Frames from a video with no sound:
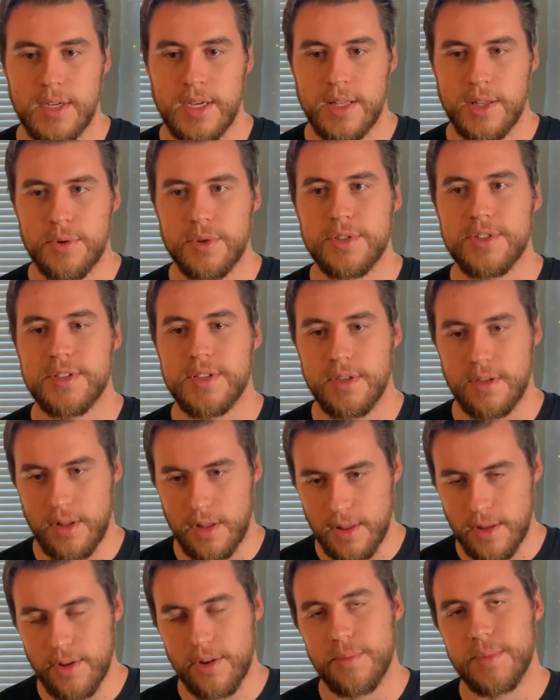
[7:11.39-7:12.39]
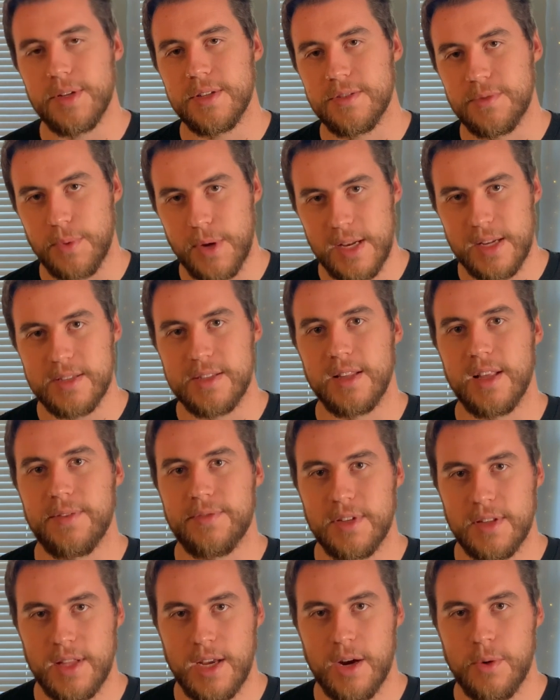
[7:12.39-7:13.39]
There was still a little bit of sweetness
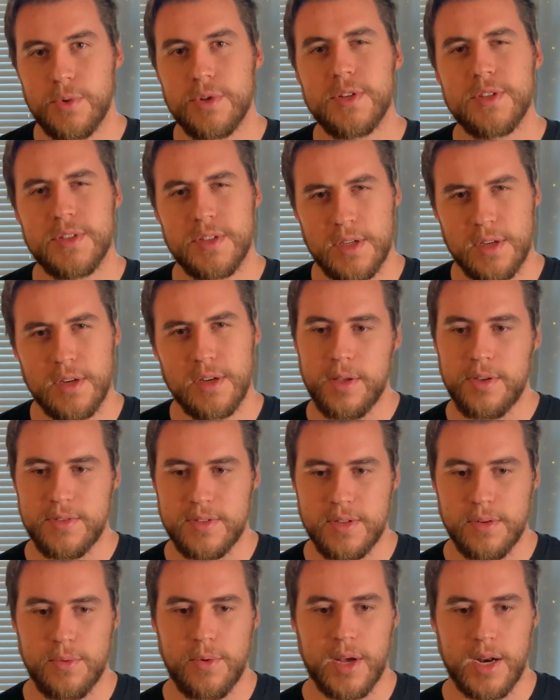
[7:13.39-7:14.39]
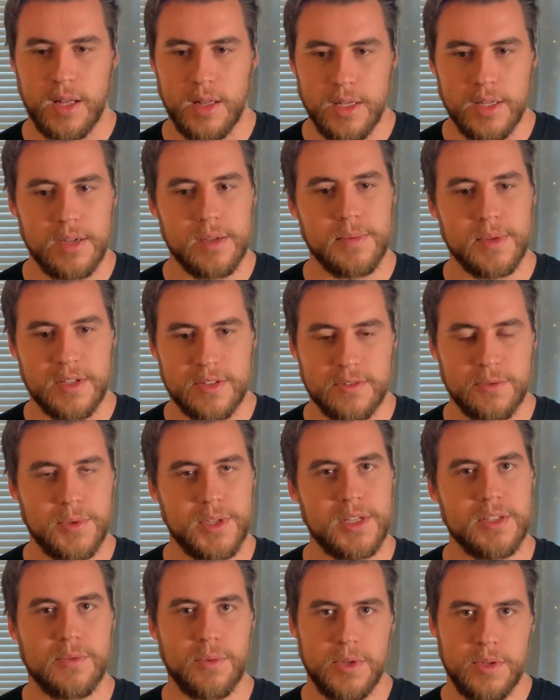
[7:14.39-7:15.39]
left in there, which is good. You still want a little bit of
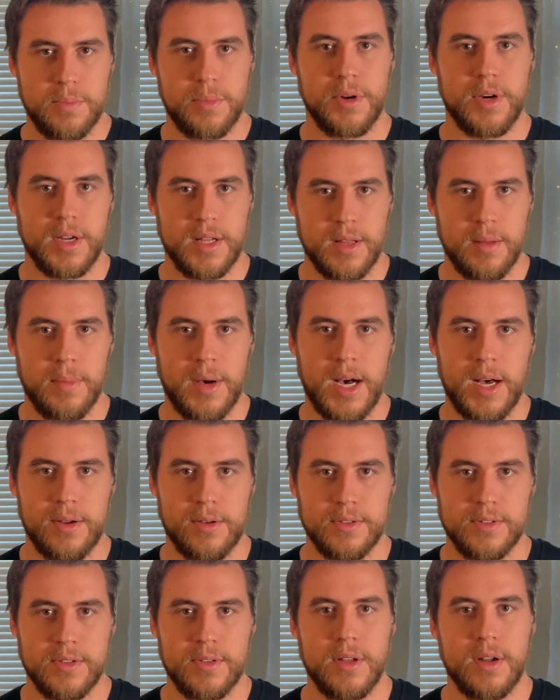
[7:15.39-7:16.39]
sweetness when you put it in the bottle so